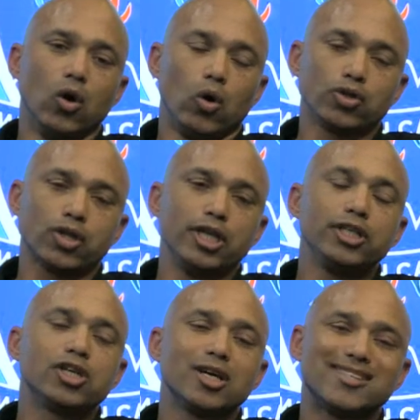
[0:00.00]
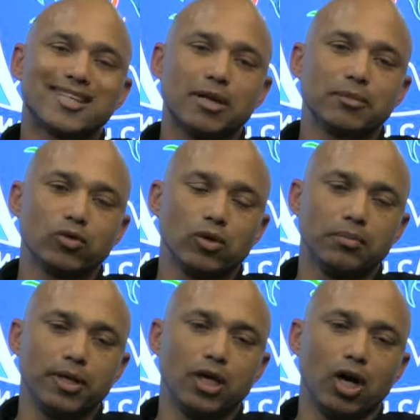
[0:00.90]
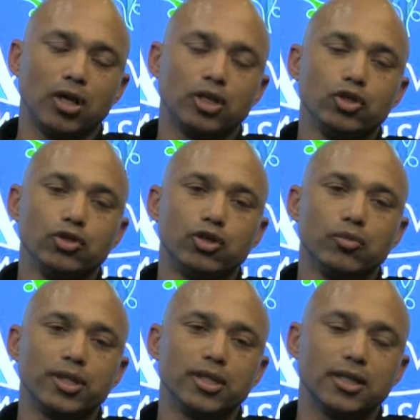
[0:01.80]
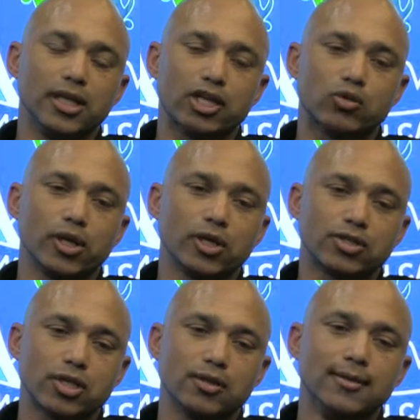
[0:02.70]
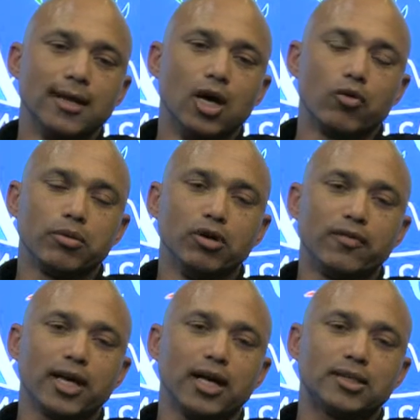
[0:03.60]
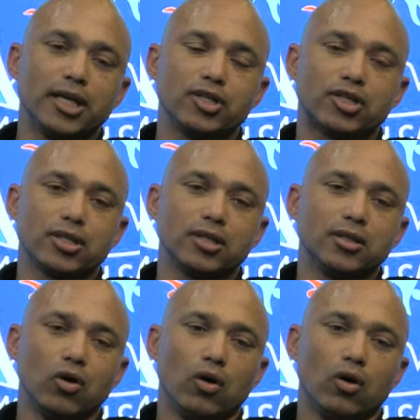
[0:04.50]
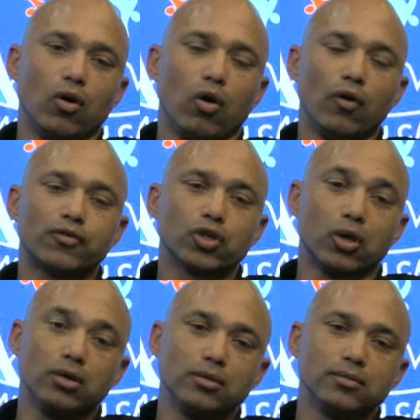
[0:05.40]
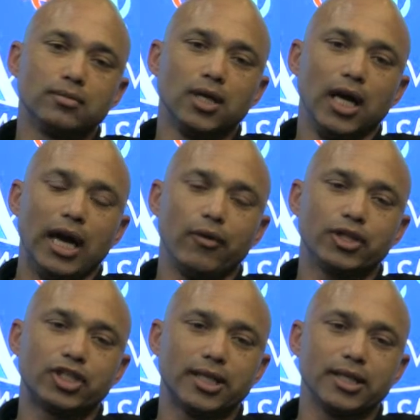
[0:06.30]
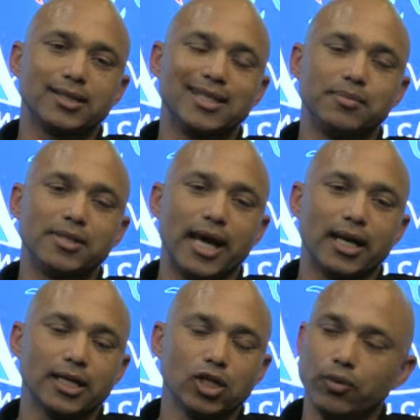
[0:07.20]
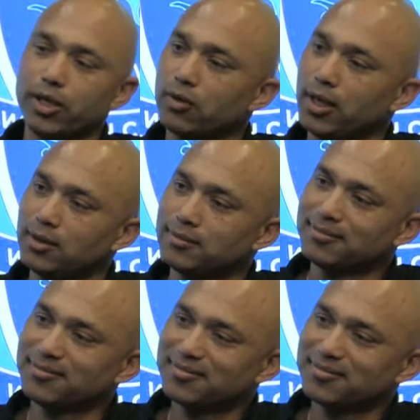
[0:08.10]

Also, each segment will be on YouTube within the next week or so. We're moving our attention offshore, and we're chatting deep sea angling. Louis, you well?